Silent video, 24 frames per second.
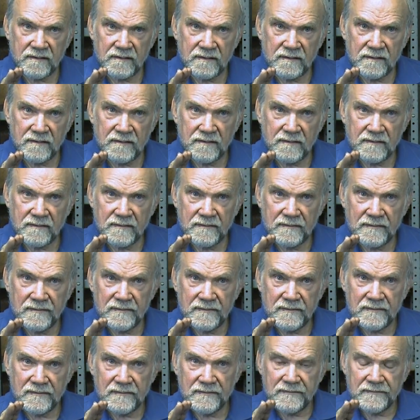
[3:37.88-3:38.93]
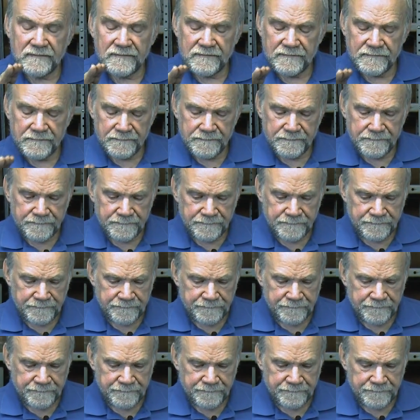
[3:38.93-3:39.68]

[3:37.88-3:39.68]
(no one is talking)